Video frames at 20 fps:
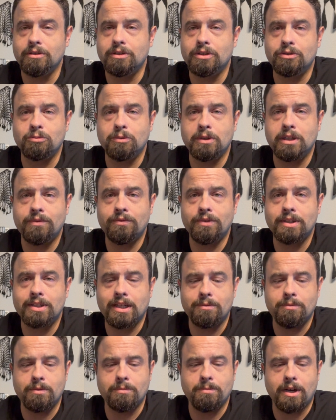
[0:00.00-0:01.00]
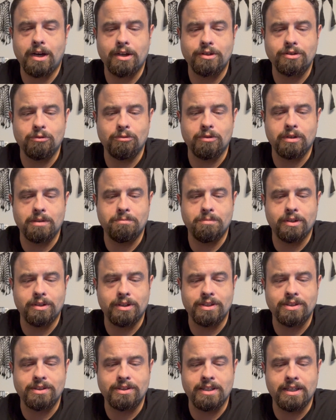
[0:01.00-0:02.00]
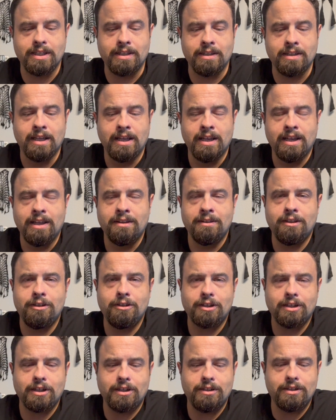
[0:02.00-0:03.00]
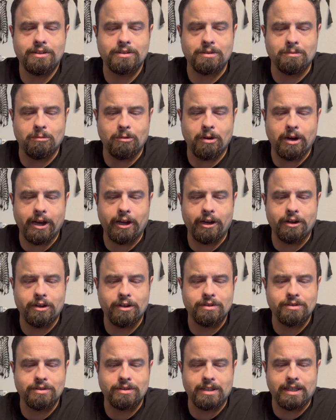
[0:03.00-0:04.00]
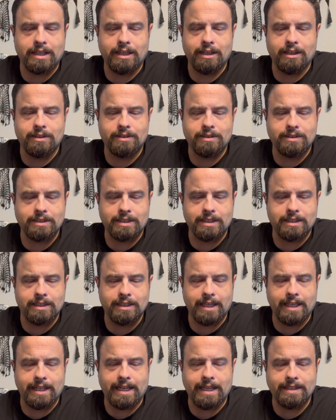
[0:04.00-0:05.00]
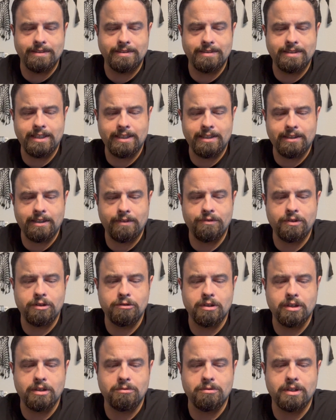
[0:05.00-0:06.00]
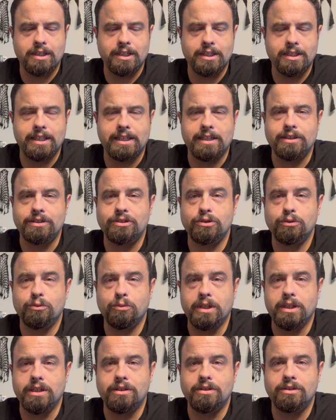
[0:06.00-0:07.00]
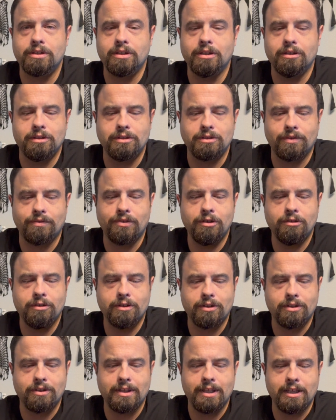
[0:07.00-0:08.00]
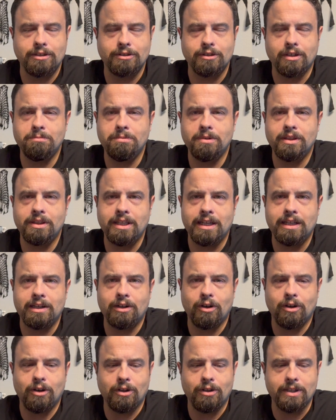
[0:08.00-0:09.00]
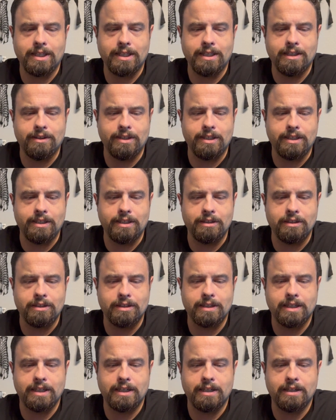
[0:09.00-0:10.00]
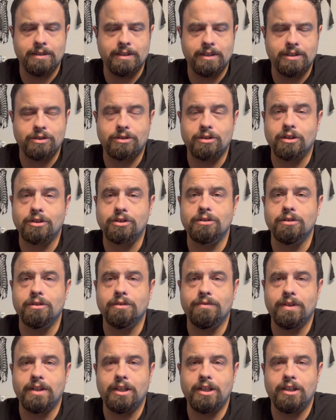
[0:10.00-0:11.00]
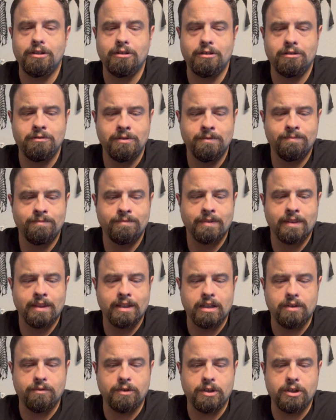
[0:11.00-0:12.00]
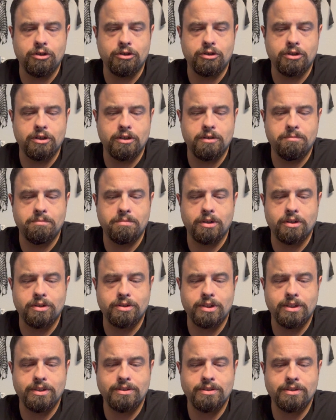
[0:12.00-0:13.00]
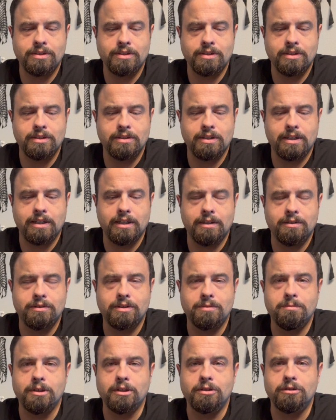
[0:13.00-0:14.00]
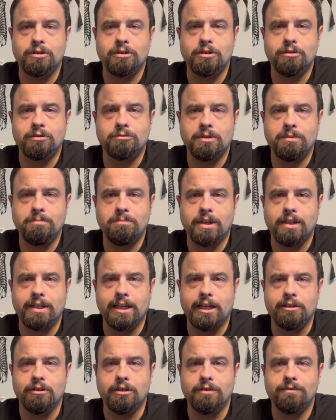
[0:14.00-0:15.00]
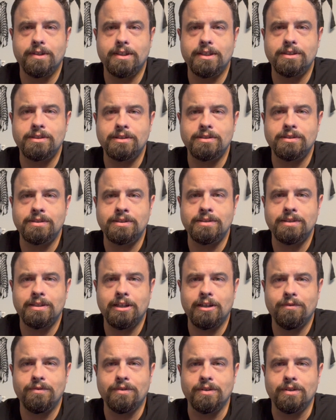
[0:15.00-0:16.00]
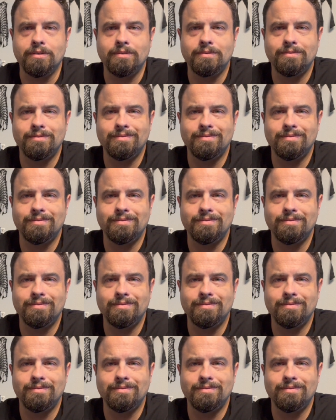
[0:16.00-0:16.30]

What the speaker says: just whatever type of box you want to put this in. Then you're going to need some wires and an antenna if you want one, and a switch. So there's a few other things. I'll put that all in the instructional video of what you could purchase to build your own REM pod out. And hopefully this is helpful.